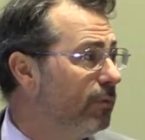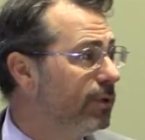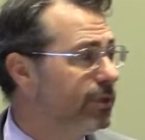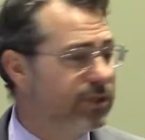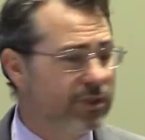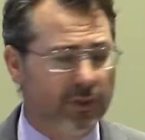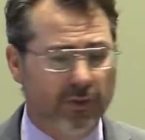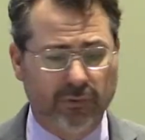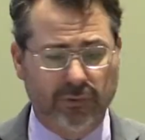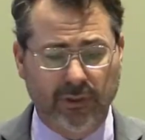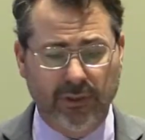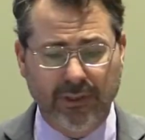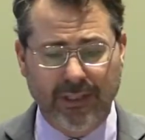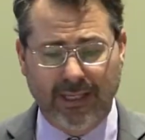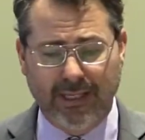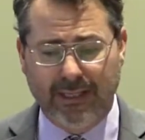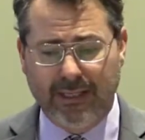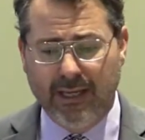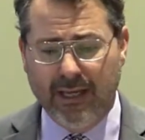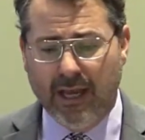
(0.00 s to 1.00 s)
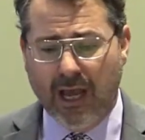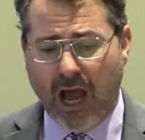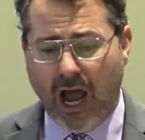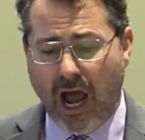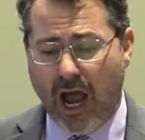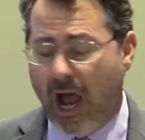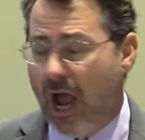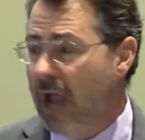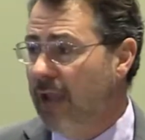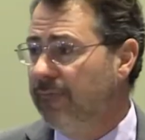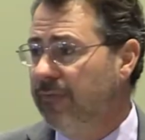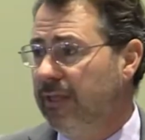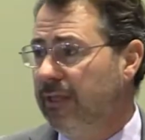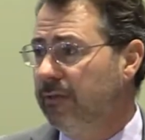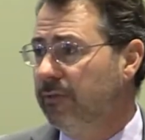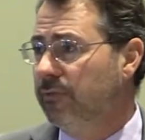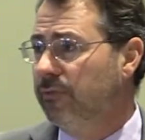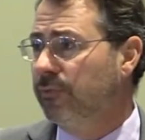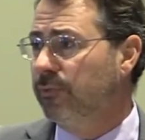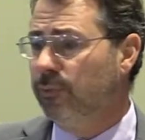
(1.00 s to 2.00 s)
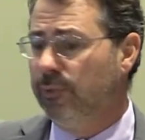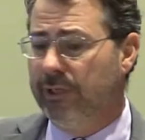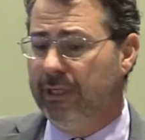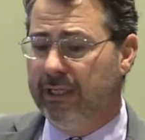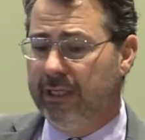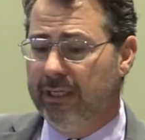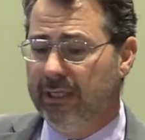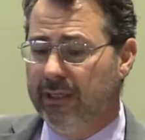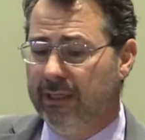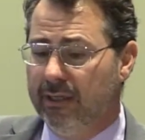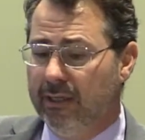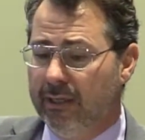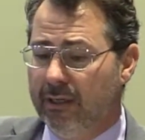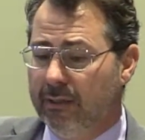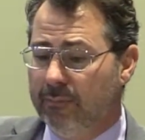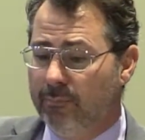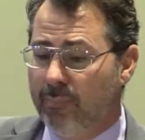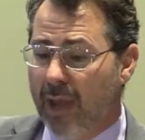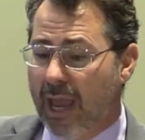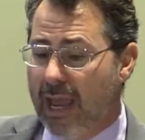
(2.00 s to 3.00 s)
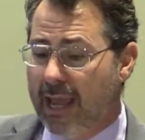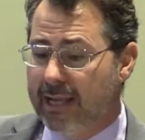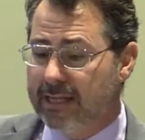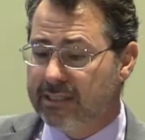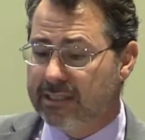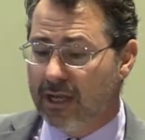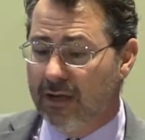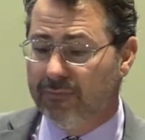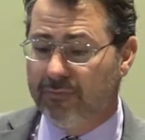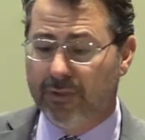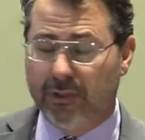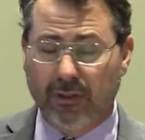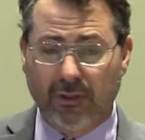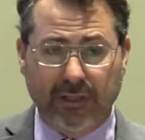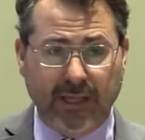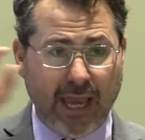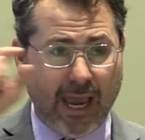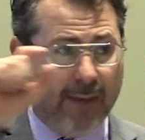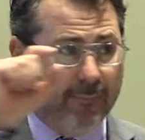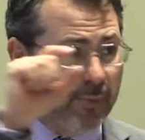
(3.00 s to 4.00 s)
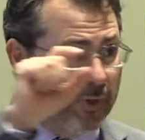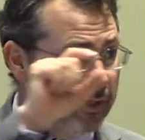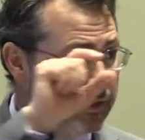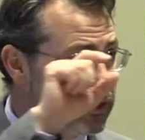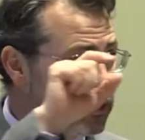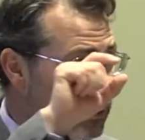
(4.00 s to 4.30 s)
with children. It, I, have eaten three bags of little Cadbury's